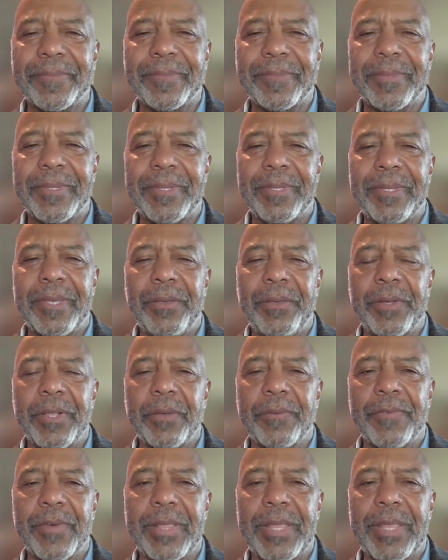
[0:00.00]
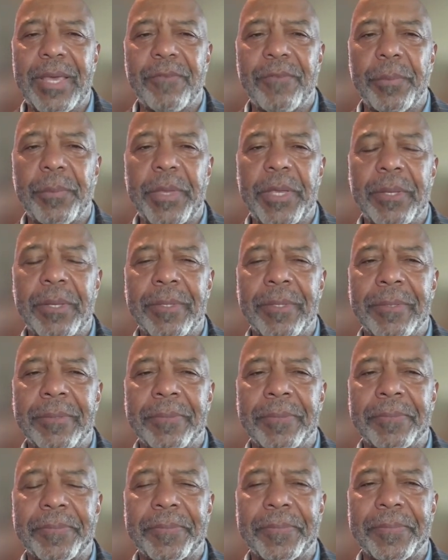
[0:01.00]
Yeah, I, I mean, when you
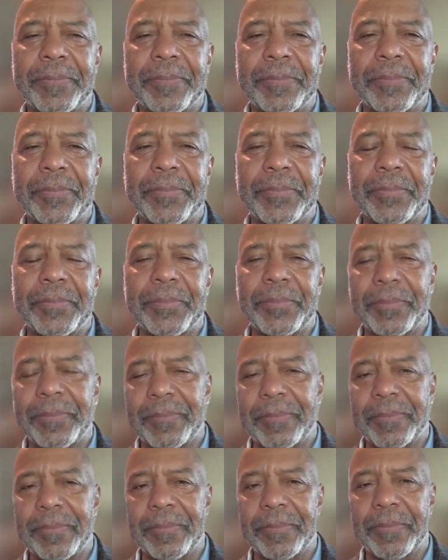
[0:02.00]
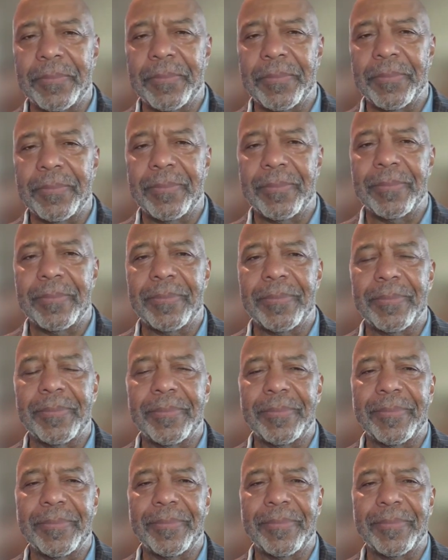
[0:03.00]
as you as you are
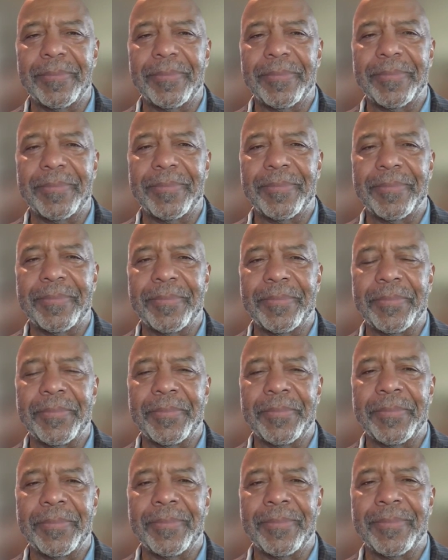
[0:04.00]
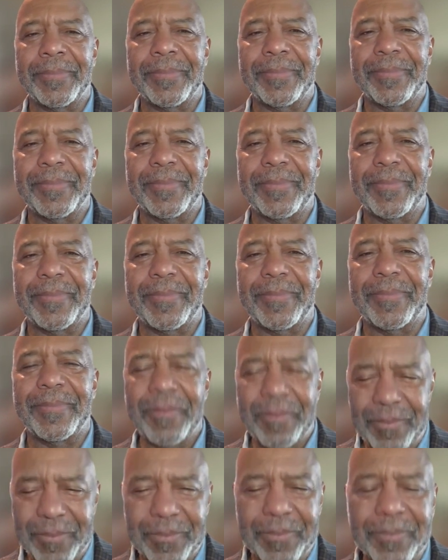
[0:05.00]
working as a as an astronaut, it's
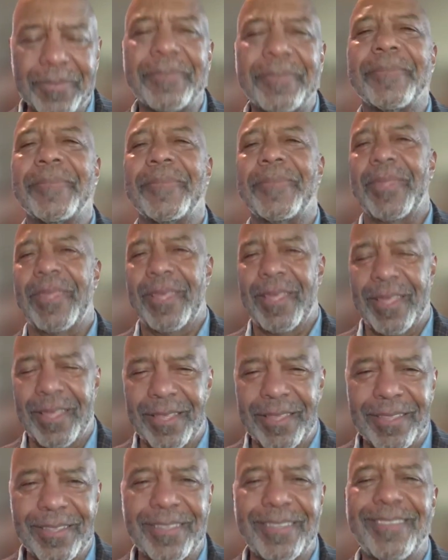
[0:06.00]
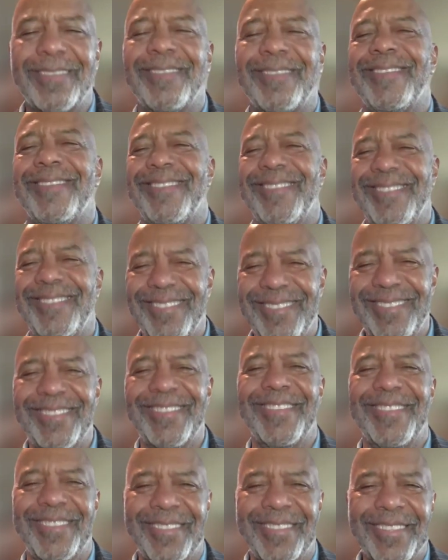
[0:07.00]
probably not something that ever
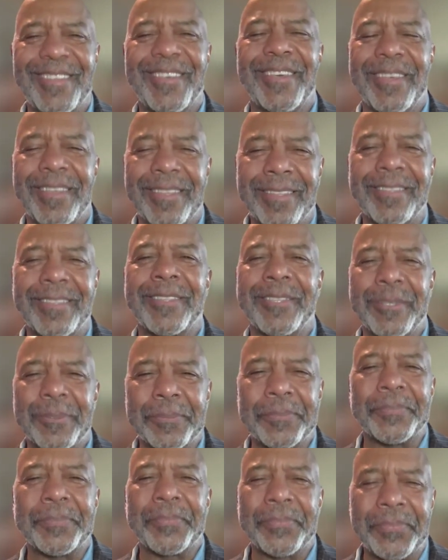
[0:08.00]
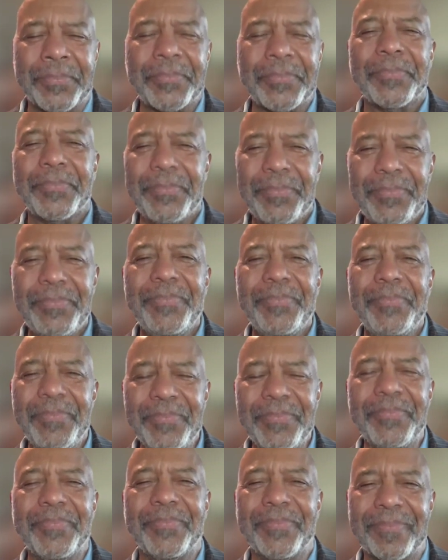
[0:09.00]
even crosses your mind that one
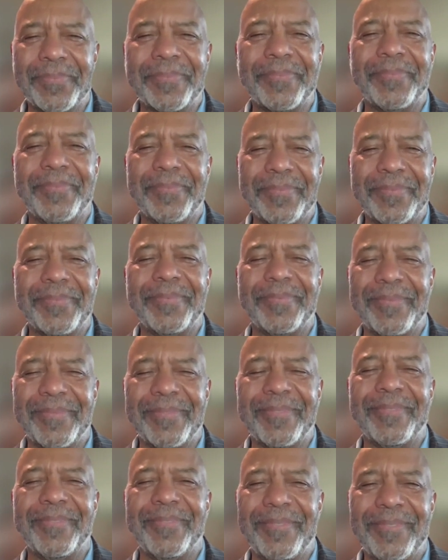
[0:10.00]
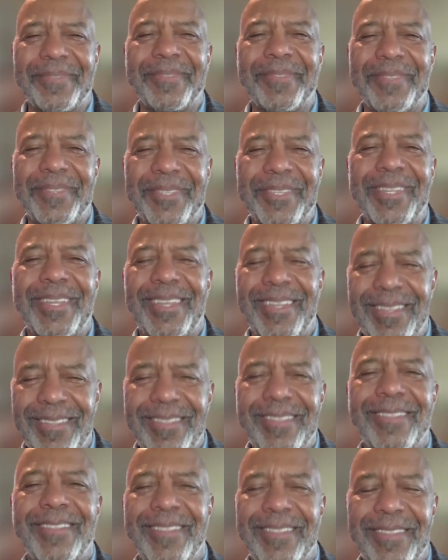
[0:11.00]
day I'm going to be inducted into the Astronaut Hall of
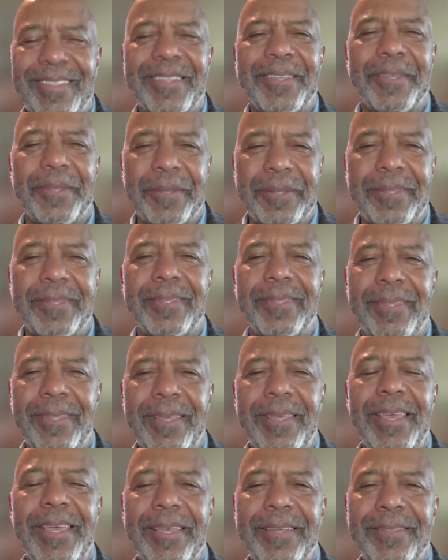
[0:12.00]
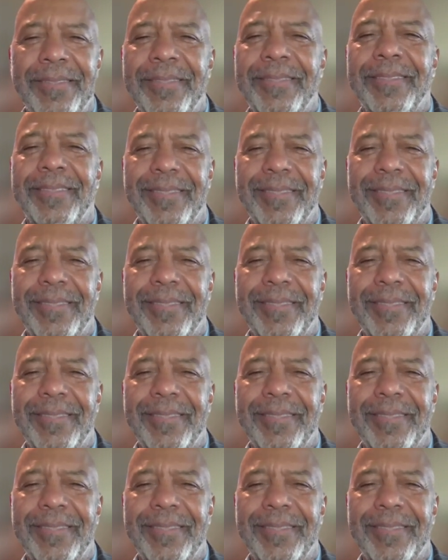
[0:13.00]
Fame. So that has to be pretty cool.